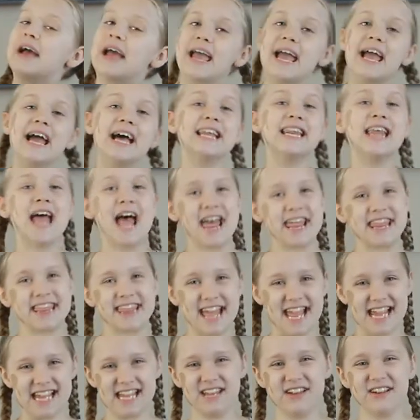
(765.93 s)
And
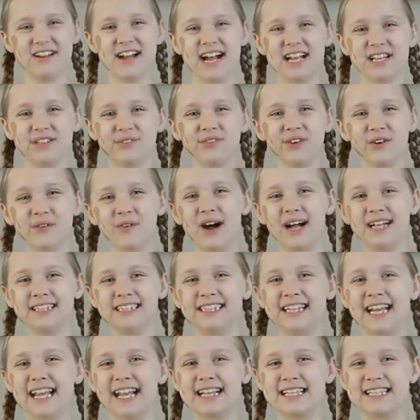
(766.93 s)
thank you guys for
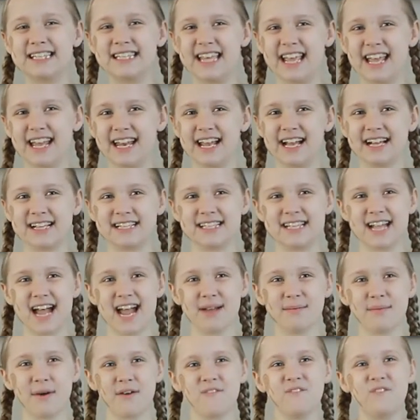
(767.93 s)
watching. See you next
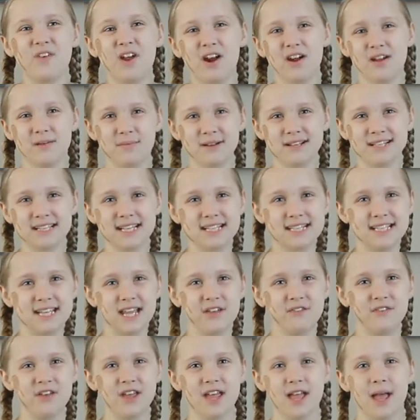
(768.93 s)
time on Fairy Princess
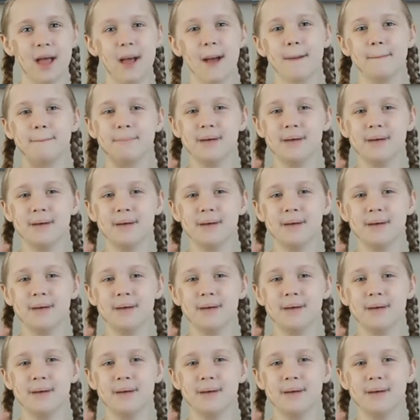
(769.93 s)
T V.